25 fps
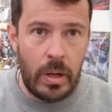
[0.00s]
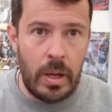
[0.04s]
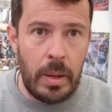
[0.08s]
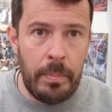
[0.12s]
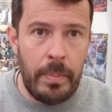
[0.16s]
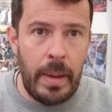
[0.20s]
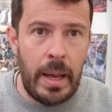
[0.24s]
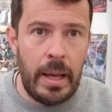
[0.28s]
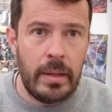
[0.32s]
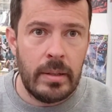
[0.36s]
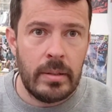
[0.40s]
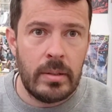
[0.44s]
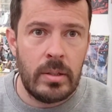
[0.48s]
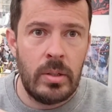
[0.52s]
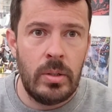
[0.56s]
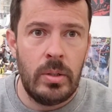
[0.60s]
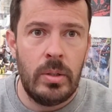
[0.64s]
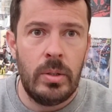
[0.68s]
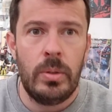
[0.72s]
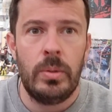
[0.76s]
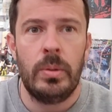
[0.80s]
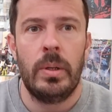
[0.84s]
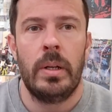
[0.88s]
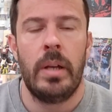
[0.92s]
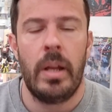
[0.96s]
Welcome back
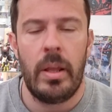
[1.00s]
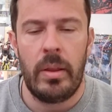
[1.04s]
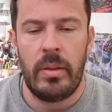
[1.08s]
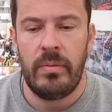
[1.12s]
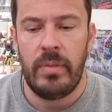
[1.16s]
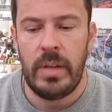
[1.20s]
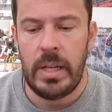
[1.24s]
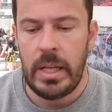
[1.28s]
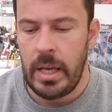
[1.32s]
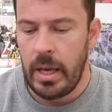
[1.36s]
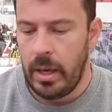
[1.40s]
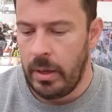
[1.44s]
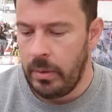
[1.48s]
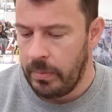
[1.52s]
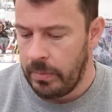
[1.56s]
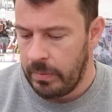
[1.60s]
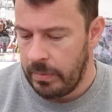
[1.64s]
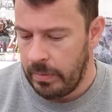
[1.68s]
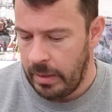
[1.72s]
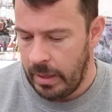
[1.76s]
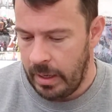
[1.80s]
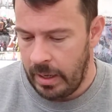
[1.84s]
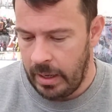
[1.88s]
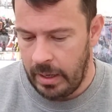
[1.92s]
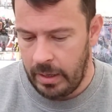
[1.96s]
to another video.
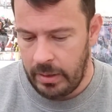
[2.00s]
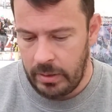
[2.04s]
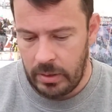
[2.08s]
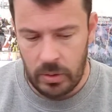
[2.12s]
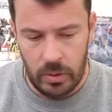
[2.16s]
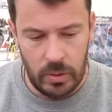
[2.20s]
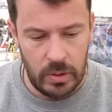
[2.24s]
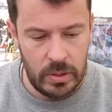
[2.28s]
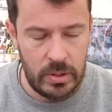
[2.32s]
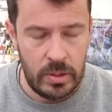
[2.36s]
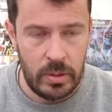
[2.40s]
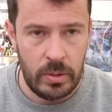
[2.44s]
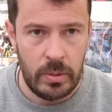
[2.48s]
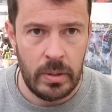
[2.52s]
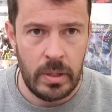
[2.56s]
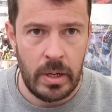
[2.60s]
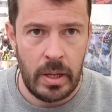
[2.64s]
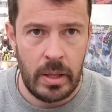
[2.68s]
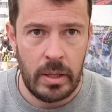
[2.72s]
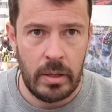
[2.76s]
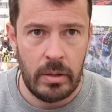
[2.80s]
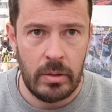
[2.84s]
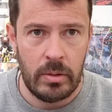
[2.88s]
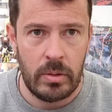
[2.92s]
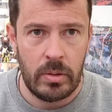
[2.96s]
I thought I'd do
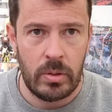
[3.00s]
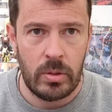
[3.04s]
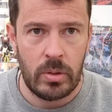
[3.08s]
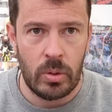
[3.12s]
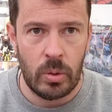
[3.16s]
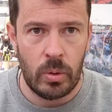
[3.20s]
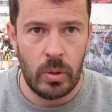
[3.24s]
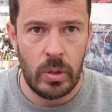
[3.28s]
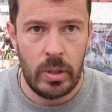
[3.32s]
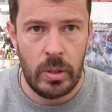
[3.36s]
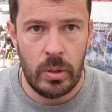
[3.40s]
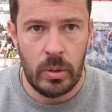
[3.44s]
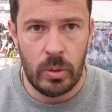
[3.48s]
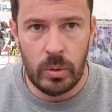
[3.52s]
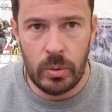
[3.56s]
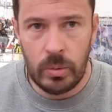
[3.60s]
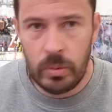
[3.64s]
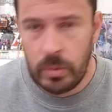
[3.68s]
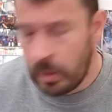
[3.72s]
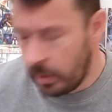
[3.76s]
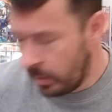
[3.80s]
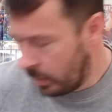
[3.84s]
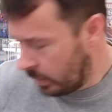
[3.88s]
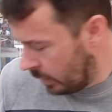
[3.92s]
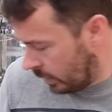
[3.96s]
another toy
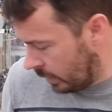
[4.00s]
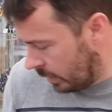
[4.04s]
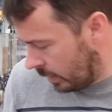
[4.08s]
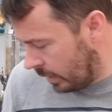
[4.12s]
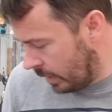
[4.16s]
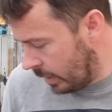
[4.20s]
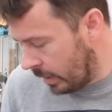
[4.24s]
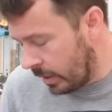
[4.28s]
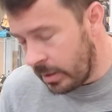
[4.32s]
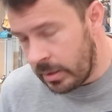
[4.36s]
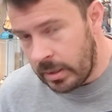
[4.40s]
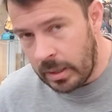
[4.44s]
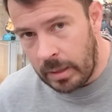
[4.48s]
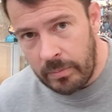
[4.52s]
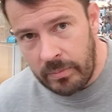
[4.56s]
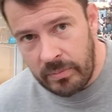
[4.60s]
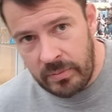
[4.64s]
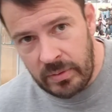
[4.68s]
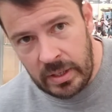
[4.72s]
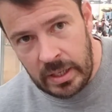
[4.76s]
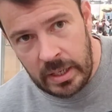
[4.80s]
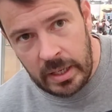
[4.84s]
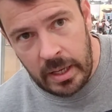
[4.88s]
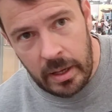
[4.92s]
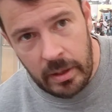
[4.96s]
haul type
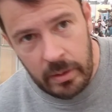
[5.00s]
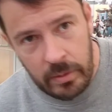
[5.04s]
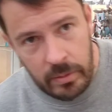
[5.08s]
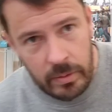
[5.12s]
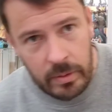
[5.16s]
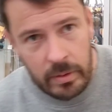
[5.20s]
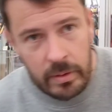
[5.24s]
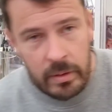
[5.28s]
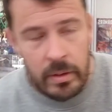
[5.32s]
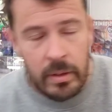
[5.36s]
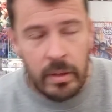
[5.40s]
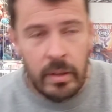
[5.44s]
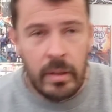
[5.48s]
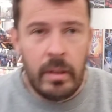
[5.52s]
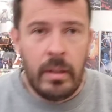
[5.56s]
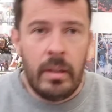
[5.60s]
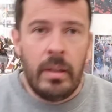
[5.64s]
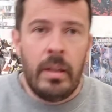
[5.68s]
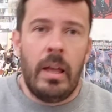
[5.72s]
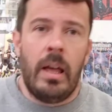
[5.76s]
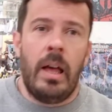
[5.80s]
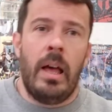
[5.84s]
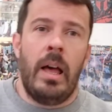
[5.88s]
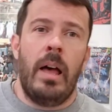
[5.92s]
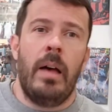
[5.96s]
video.
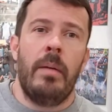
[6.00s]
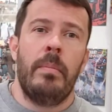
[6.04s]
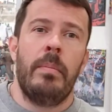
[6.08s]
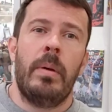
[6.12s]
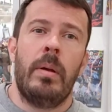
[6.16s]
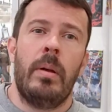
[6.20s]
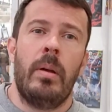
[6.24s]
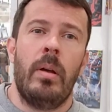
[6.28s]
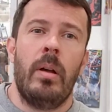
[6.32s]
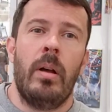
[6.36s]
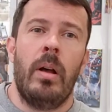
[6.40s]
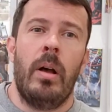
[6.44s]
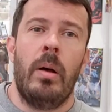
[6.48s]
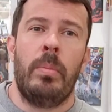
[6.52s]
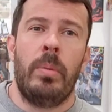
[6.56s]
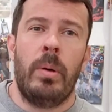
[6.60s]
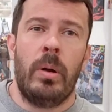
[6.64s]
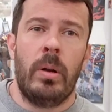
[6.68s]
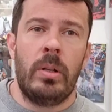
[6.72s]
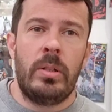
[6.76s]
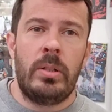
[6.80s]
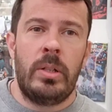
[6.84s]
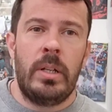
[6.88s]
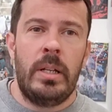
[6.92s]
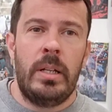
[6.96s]

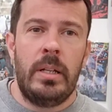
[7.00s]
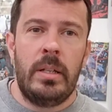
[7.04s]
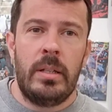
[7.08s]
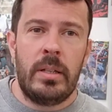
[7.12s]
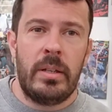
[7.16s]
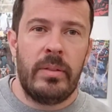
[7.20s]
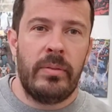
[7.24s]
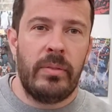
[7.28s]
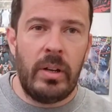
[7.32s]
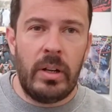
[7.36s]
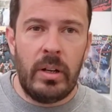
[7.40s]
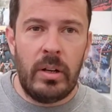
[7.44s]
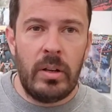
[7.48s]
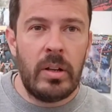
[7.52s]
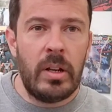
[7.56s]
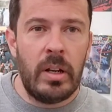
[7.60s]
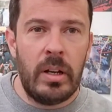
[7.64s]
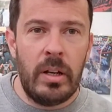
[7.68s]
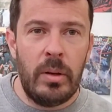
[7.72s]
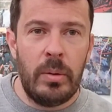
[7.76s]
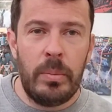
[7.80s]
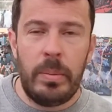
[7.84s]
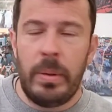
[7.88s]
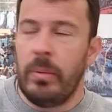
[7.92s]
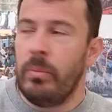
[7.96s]
Apologies if I look
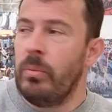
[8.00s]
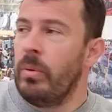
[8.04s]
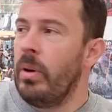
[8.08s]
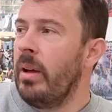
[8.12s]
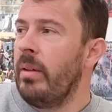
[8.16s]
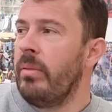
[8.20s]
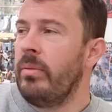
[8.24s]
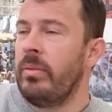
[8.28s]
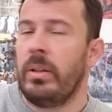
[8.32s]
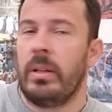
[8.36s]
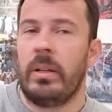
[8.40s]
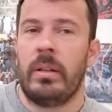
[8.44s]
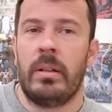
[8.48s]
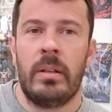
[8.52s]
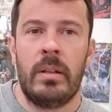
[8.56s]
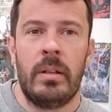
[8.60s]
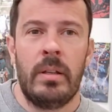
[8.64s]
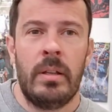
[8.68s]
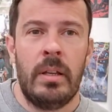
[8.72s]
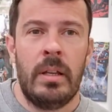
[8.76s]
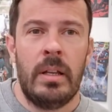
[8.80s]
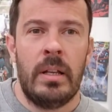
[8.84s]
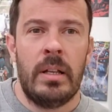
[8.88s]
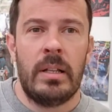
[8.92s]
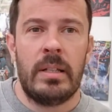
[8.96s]
a little bit rough,
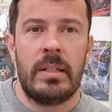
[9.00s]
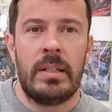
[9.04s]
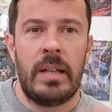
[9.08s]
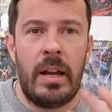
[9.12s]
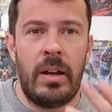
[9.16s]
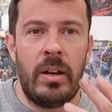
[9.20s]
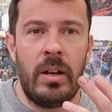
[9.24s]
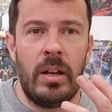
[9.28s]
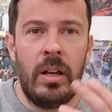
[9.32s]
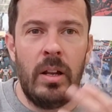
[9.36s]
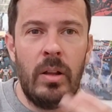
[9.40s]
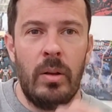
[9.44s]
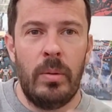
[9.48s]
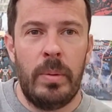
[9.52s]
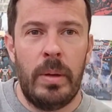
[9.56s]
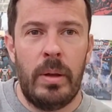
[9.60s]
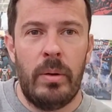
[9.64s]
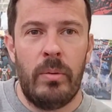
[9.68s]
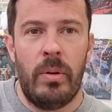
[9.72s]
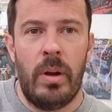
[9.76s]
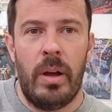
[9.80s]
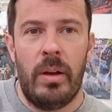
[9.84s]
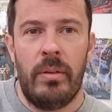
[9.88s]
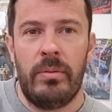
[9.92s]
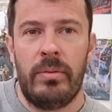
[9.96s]
sound a little
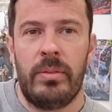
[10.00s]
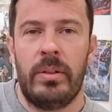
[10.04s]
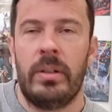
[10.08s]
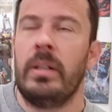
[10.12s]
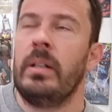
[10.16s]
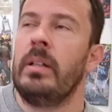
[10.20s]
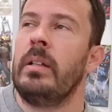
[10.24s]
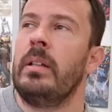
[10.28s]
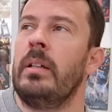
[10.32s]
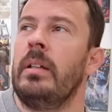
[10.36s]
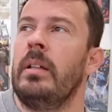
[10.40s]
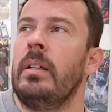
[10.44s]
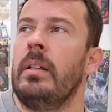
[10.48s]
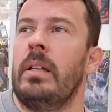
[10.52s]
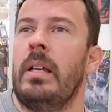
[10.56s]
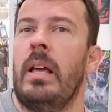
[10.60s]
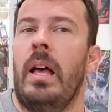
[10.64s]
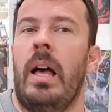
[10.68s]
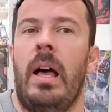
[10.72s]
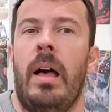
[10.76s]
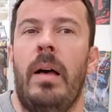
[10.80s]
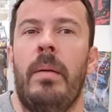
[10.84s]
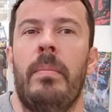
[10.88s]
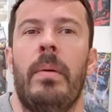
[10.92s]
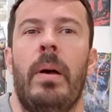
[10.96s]
bit rough.
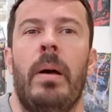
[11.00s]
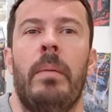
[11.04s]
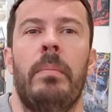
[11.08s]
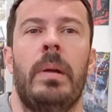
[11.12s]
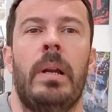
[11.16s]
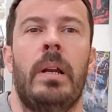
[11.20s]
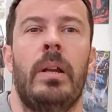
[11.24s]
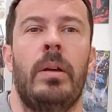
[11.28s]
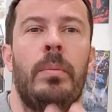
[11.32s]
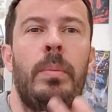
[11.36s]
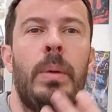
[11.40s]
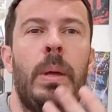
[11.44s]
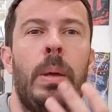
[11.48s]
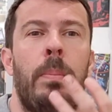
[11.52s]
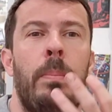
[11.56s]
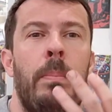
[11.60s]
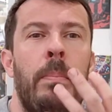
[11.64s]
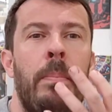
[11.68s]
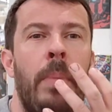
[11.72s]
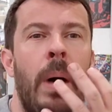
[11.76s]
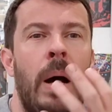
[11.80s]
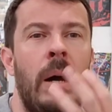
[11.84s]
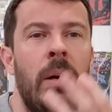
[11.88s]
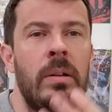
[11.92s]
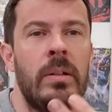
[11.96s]
I'm a little bit
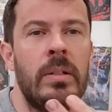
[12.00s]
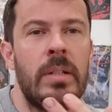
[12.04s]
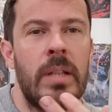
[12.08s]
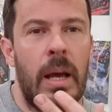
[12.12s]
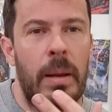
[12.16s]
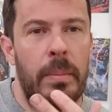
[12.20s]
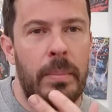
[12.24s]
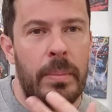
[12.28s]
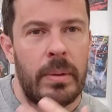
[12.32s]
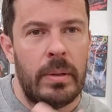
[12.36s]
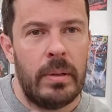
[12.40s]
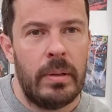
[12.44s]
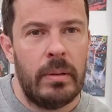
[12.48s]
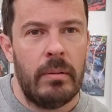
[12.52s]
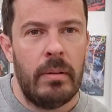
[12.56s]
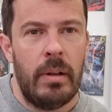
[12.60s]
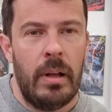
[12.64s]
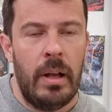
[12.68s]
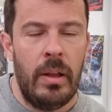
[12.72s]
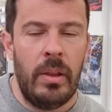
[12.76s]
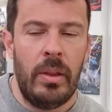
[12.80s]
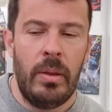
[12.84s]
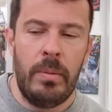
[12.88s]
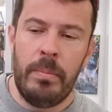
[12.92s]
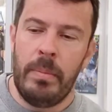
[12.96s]
bunged up
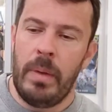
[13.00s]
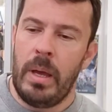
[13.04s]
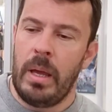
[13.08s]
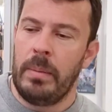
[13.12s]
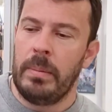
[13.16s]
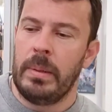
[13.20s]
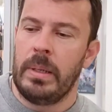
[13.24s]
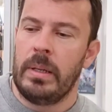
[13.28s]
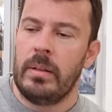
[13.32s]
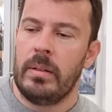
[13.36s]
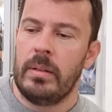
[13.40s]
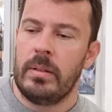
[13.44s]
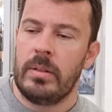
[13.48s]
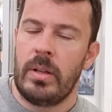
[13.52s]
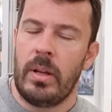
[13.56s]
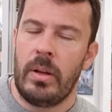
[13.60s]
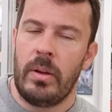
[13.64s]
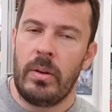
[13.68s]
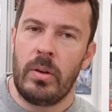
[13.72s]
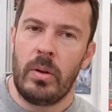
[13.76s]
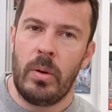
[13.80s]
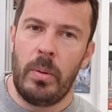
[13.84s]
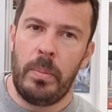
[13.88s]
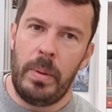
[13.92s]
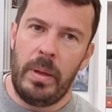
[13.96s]
at the moment,
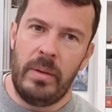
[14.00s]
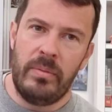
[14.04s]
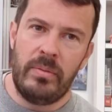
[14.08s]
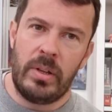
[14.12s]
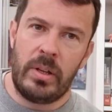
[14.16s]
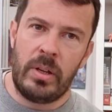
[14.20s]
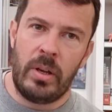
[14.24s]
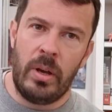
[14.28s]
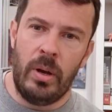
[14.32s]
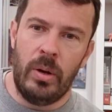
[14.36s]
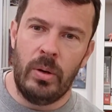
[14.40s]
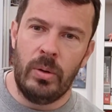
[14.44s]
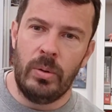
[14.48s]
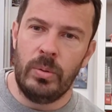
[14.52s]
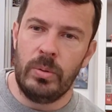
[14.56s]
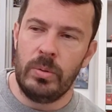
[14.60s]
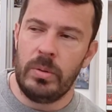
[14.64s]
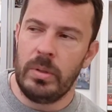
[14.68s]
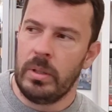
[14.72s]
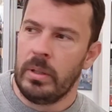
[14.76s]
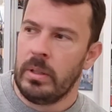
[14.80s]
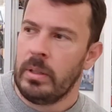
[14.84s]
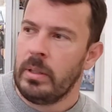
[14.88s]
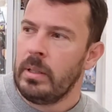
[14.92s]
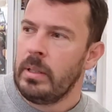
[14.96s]
so I've got a bit of a
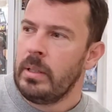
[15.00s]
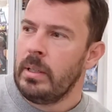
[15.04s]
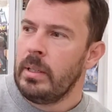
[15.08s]
cold.